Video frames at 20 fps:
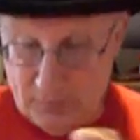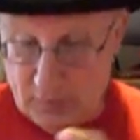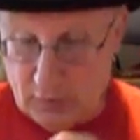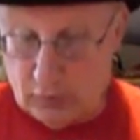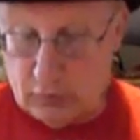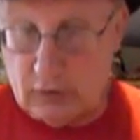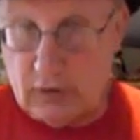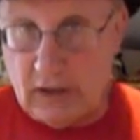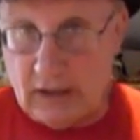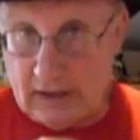
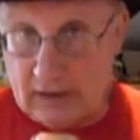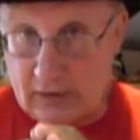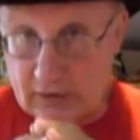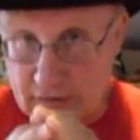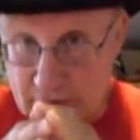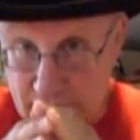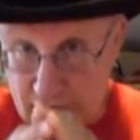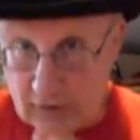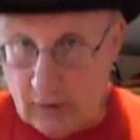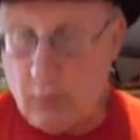built
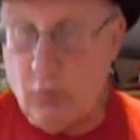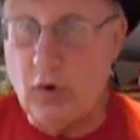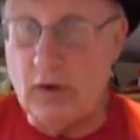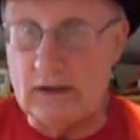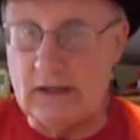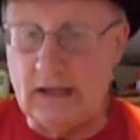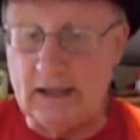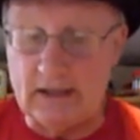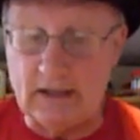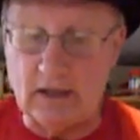
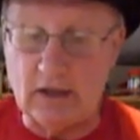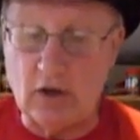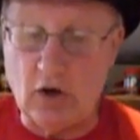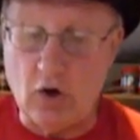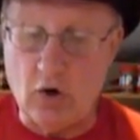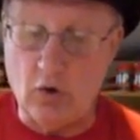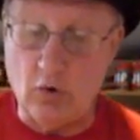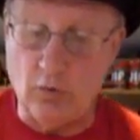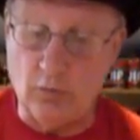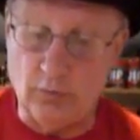somewhat like a
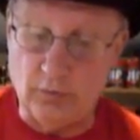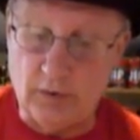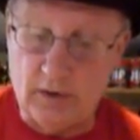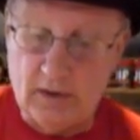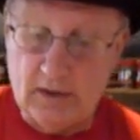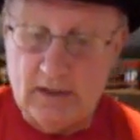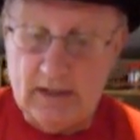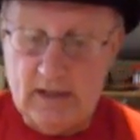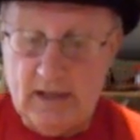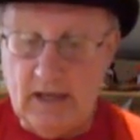cone.
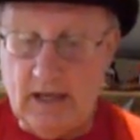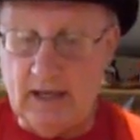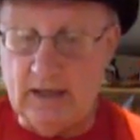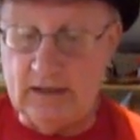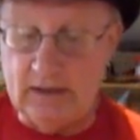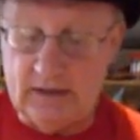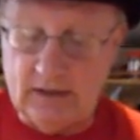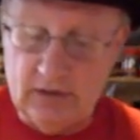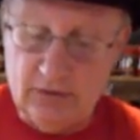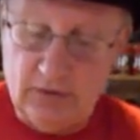
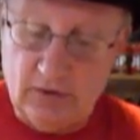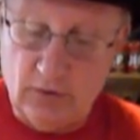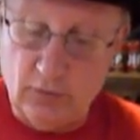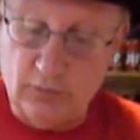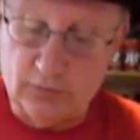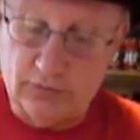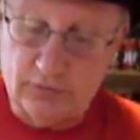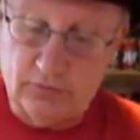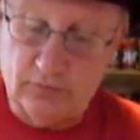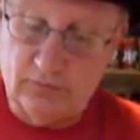And to get
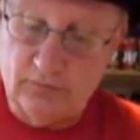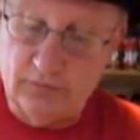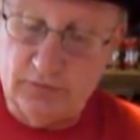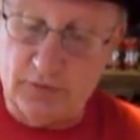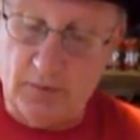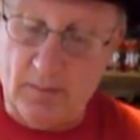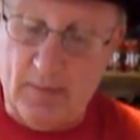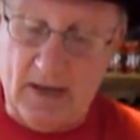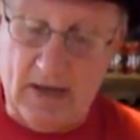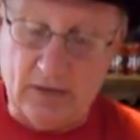those
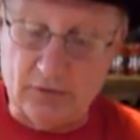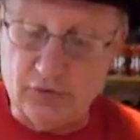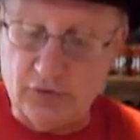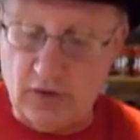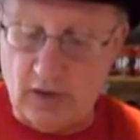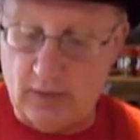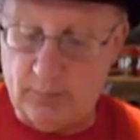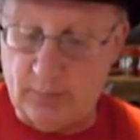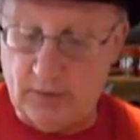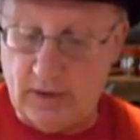to match
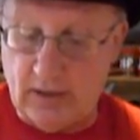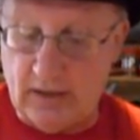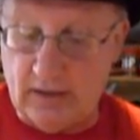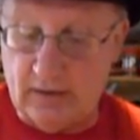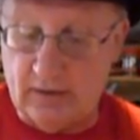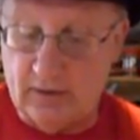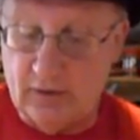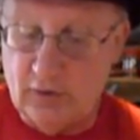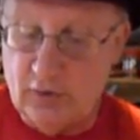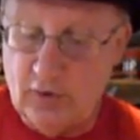up
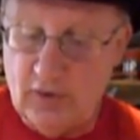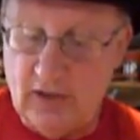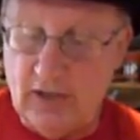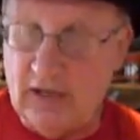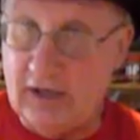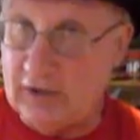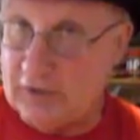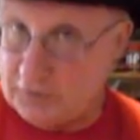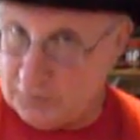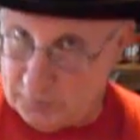and
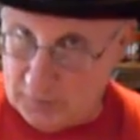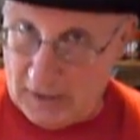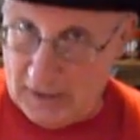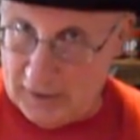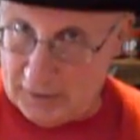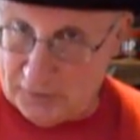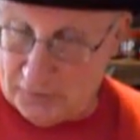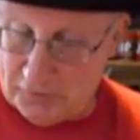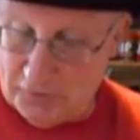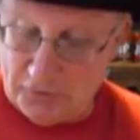
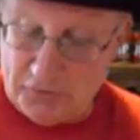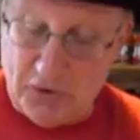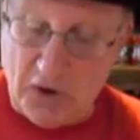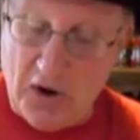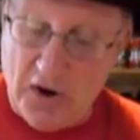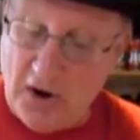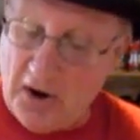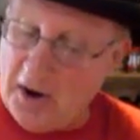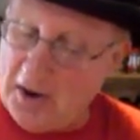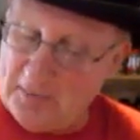expand in the
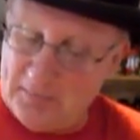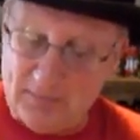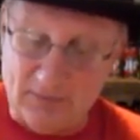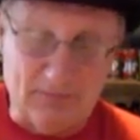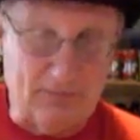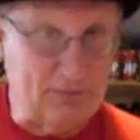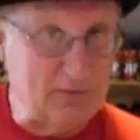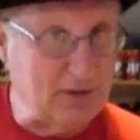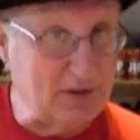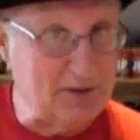top
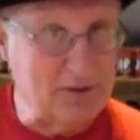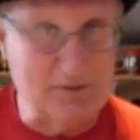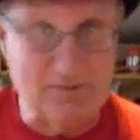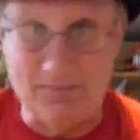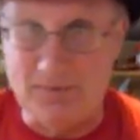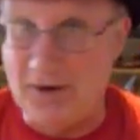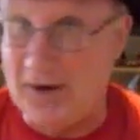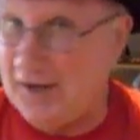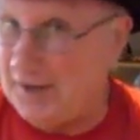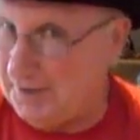and fit in
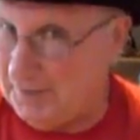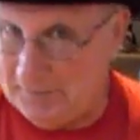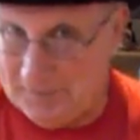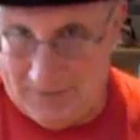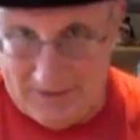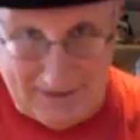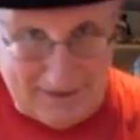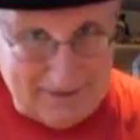the bottom,